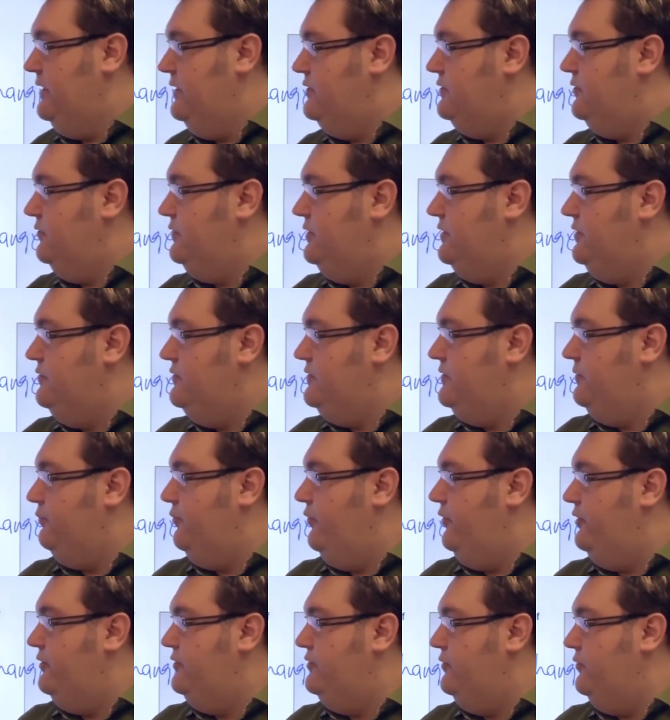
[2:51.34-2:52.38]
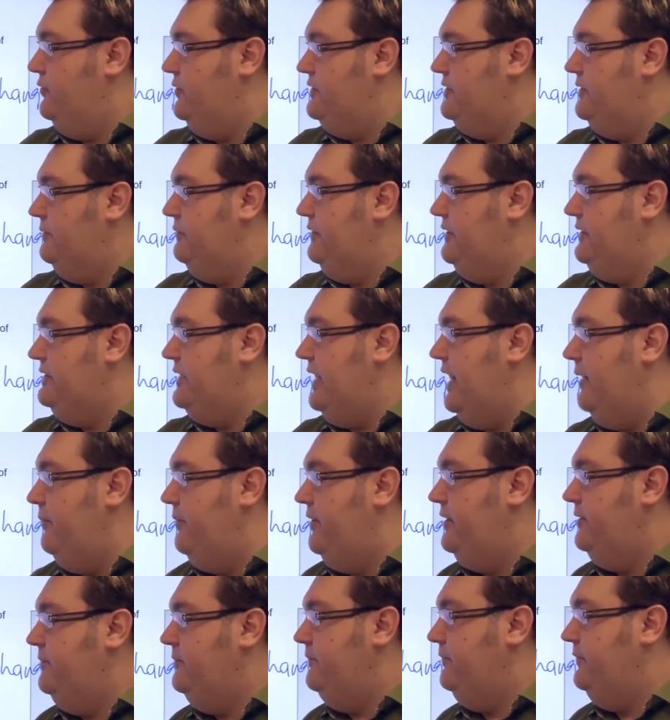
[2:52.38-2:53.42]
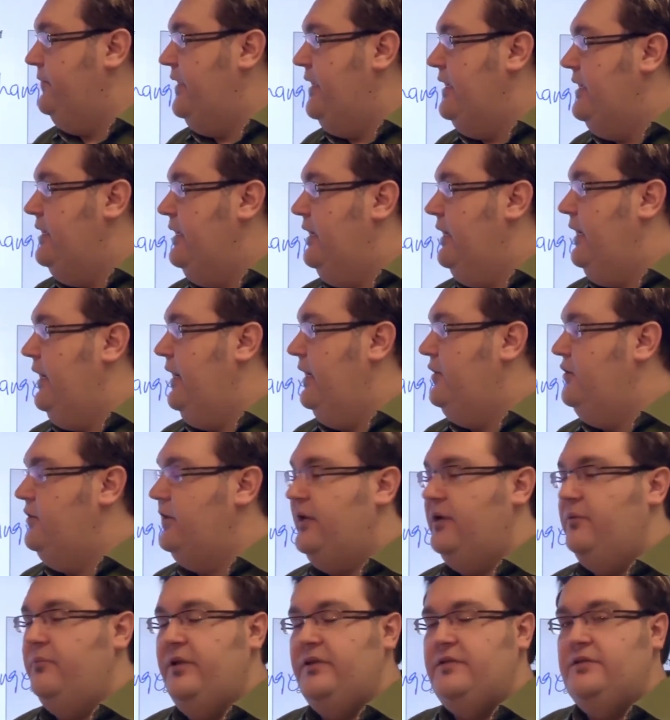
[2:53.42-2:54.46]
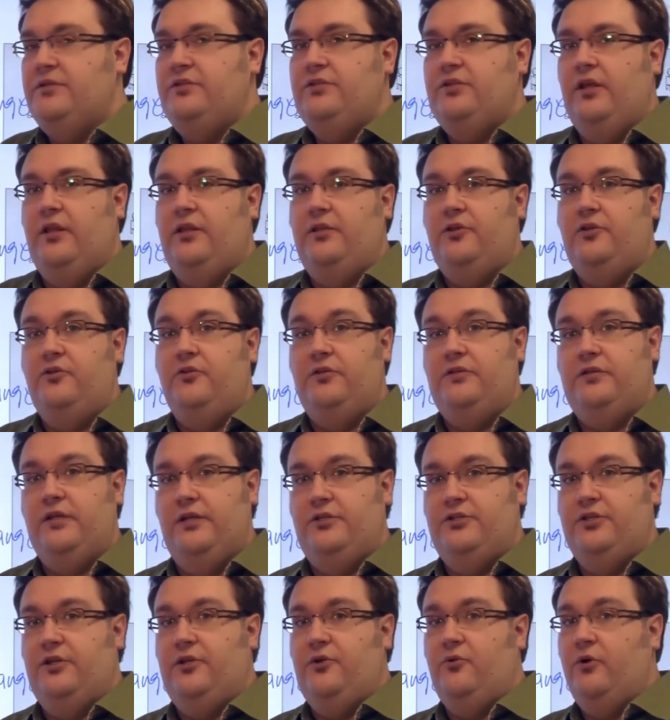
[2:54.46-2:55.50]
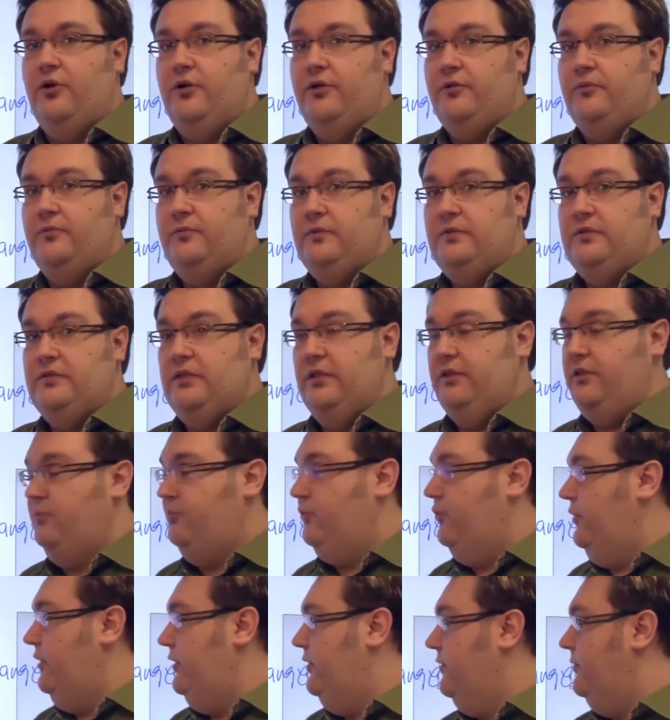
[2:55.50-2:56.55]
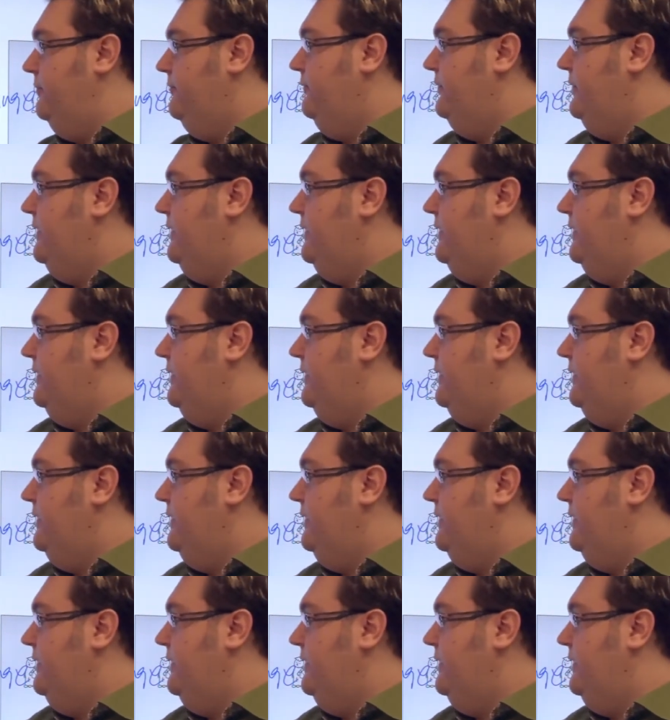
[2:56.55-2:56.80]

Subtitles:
So to use the pointer tool, simply tap it, and you'll get a message telling you to touch anywhere to set the pointer.